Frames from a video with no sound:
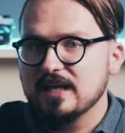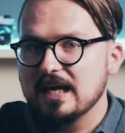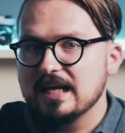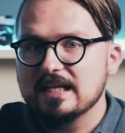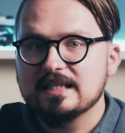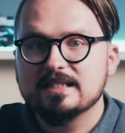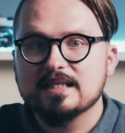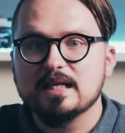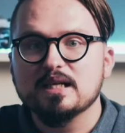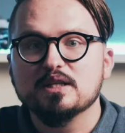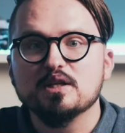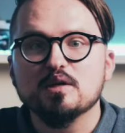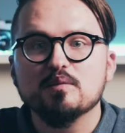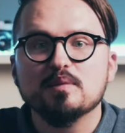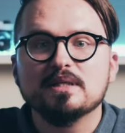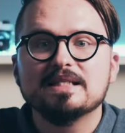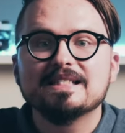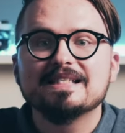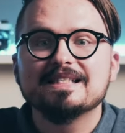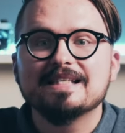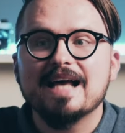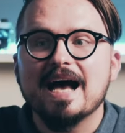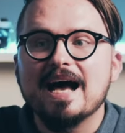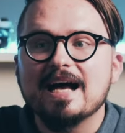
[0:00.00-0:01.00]
Then it's a little bit
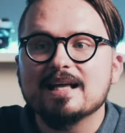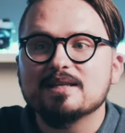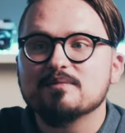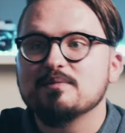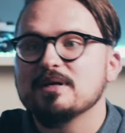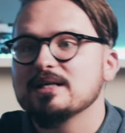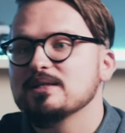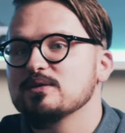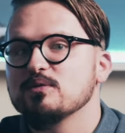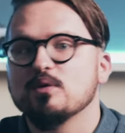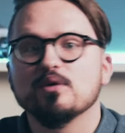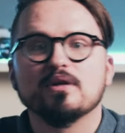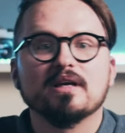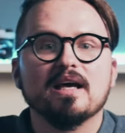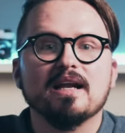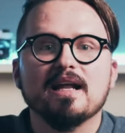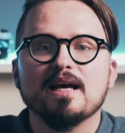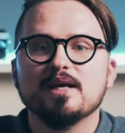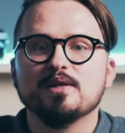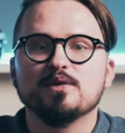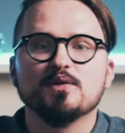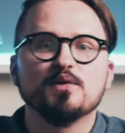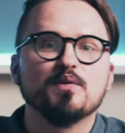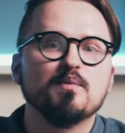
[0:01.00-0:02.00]
sad, but what can
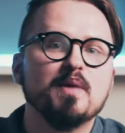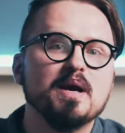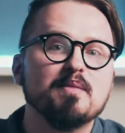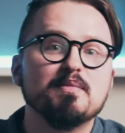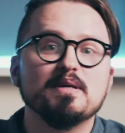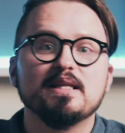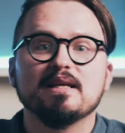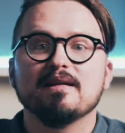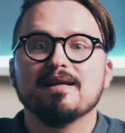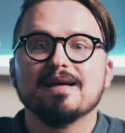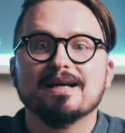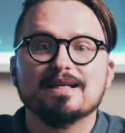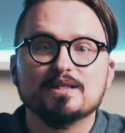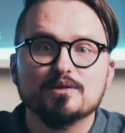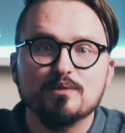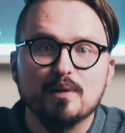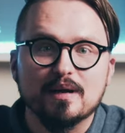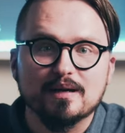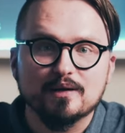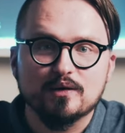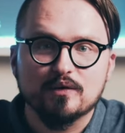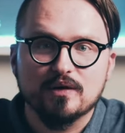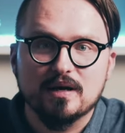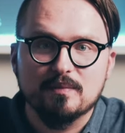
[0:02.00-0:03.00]
I do? Maybe the next
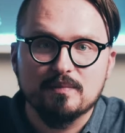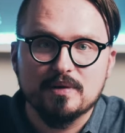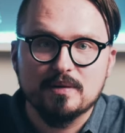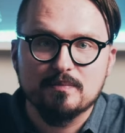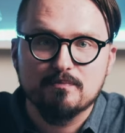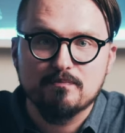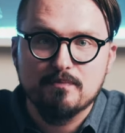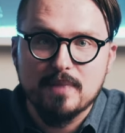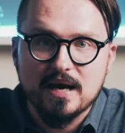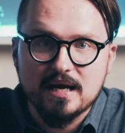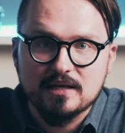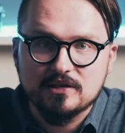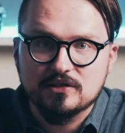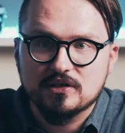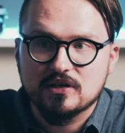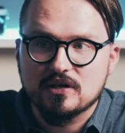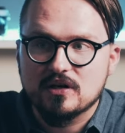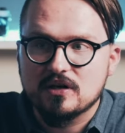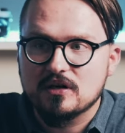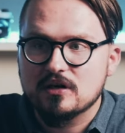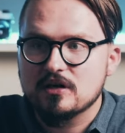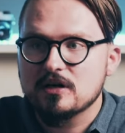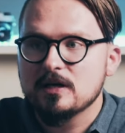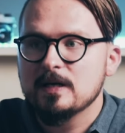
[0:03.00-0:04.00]
one gonna be
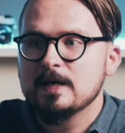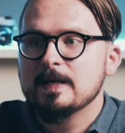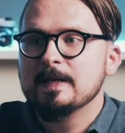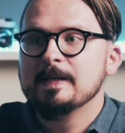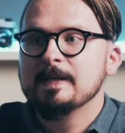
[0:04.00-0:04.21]
better.